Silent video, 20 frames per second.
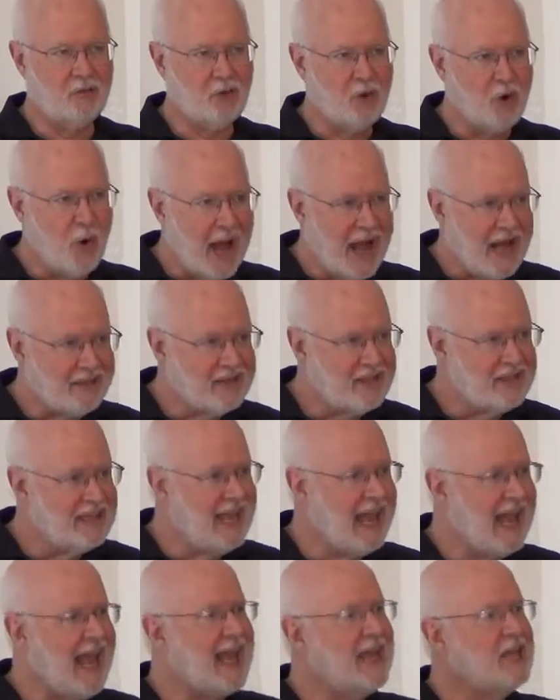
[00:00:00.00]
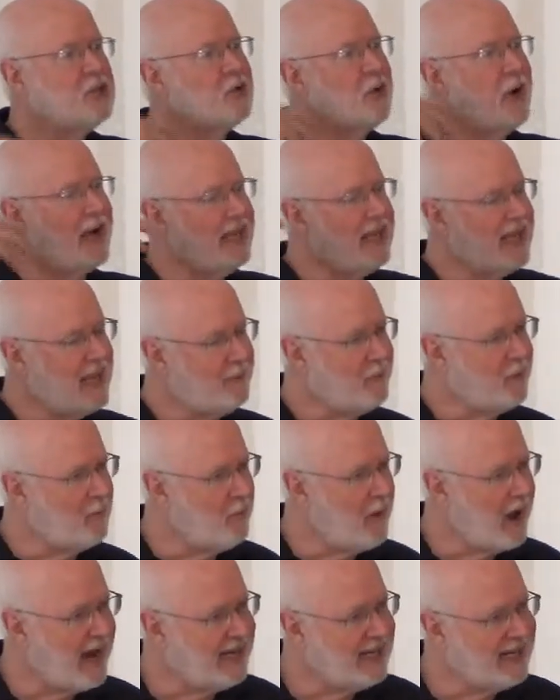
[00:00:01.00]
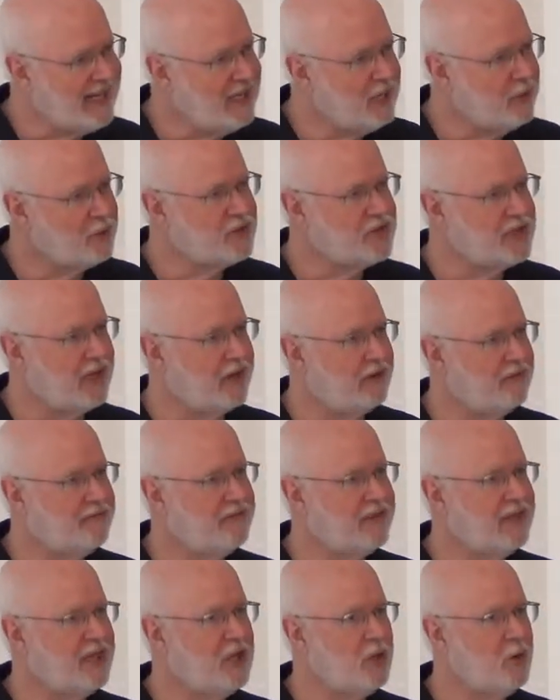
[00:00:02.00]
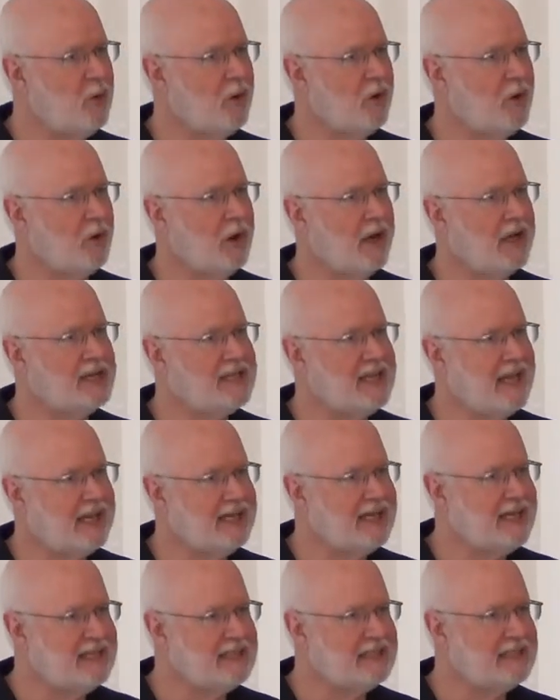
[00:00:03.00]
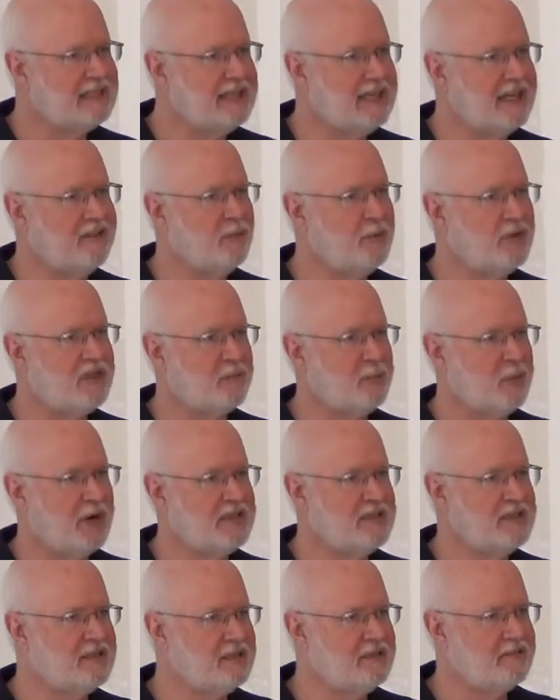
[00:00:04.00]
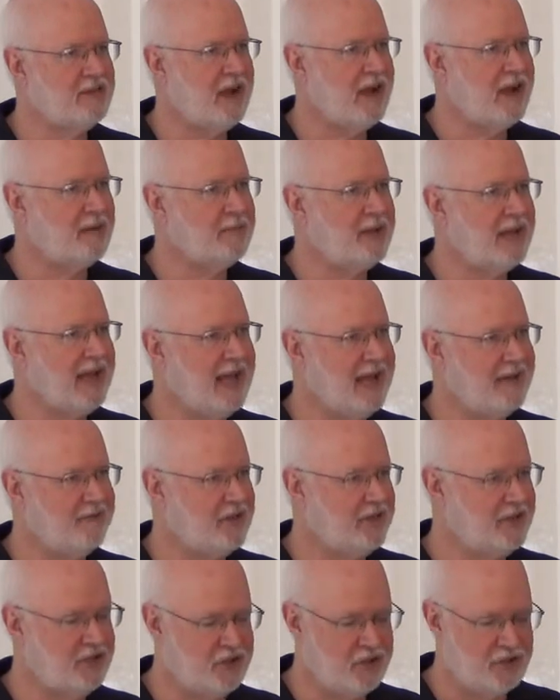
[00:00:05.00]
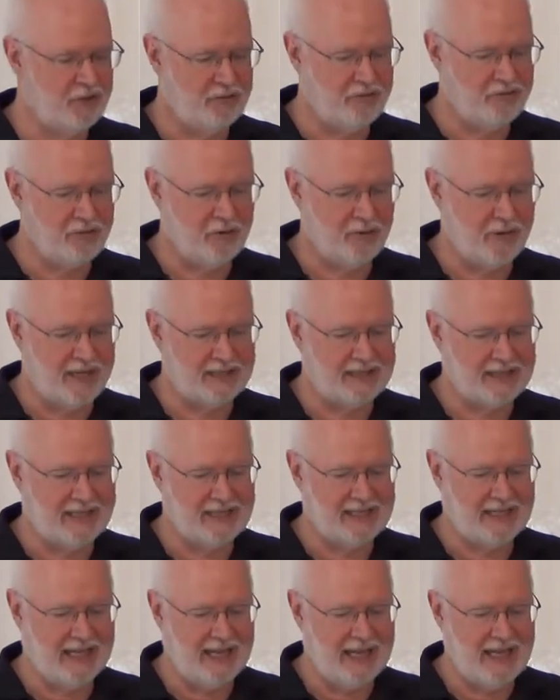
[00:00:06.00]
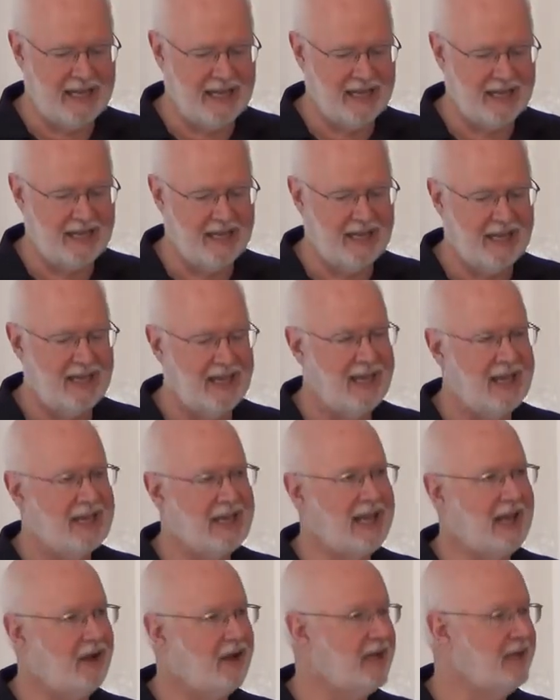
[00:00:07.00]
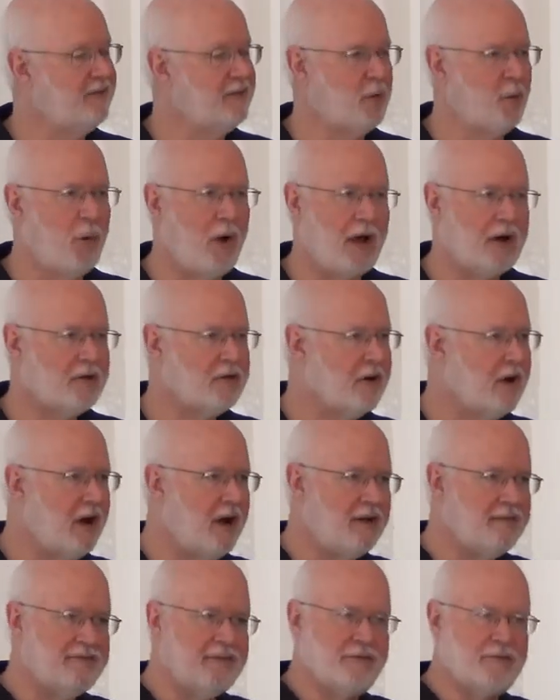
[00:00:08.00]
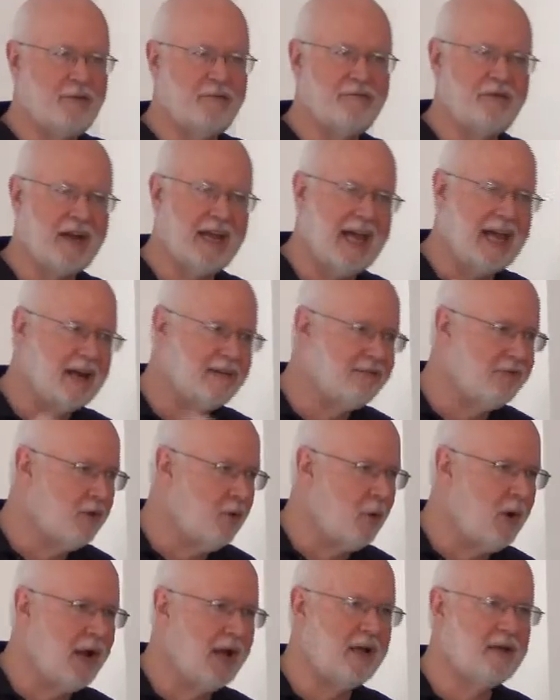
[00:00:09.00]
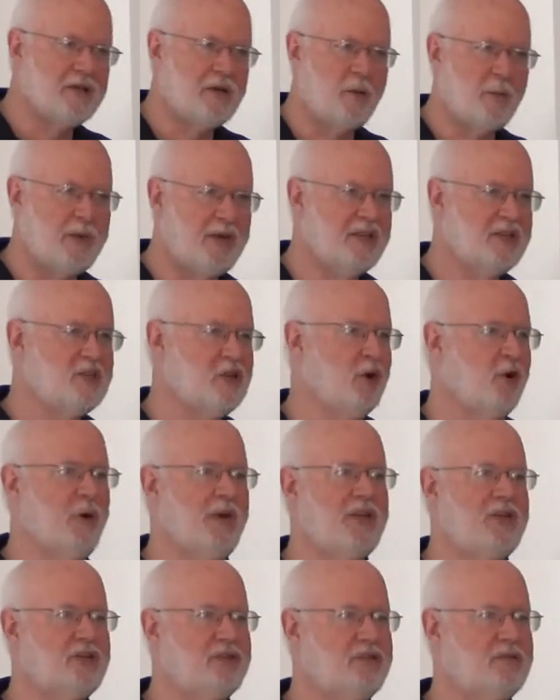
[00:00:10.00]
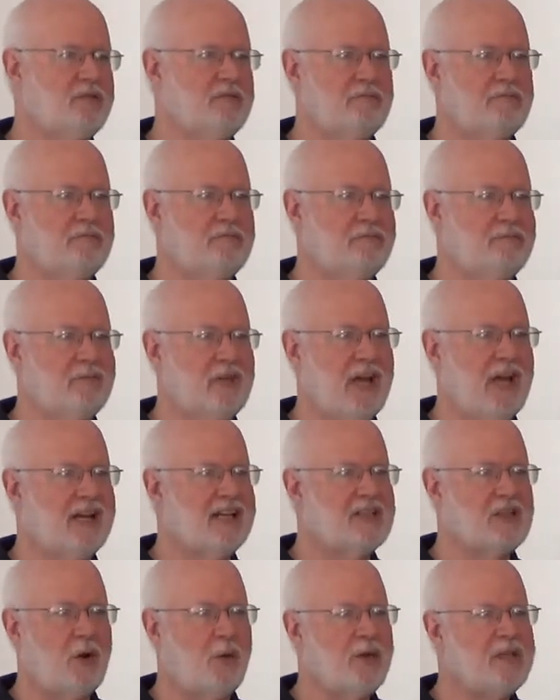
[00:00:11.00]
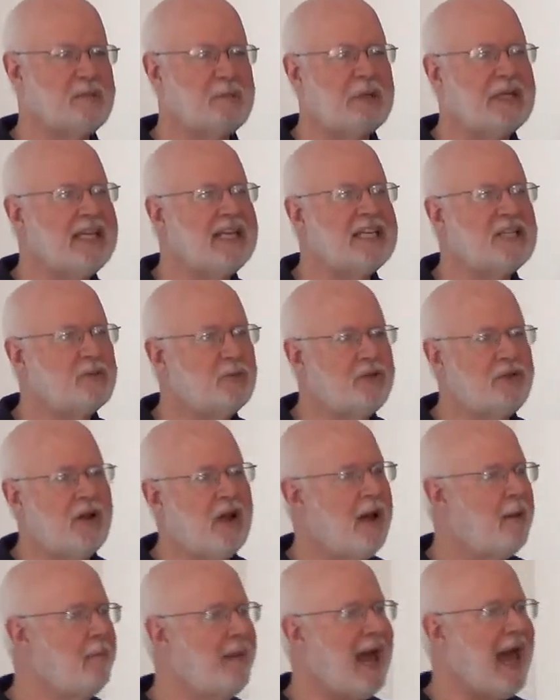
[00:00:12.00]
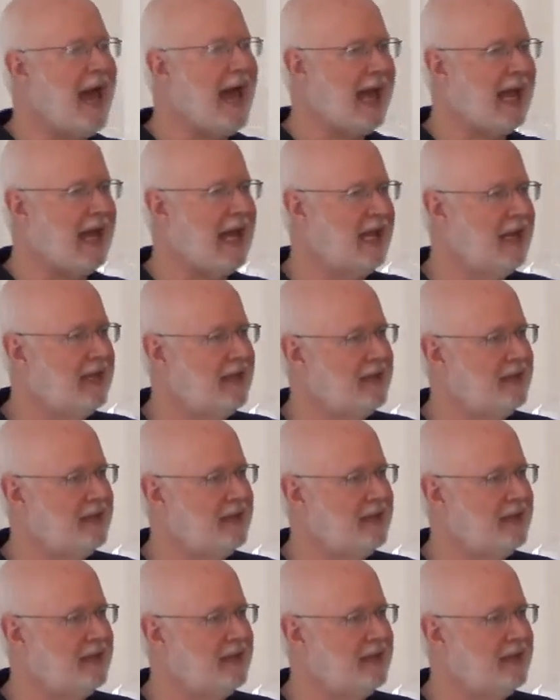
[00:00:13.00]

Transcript: Throughout the day, try to keep reminding yourself that you are intending to live with the presence of God being evident to you throughout that day. Now, if you wander off, if you forget it for a while, don't be discouraged. God is always pleased when you come back.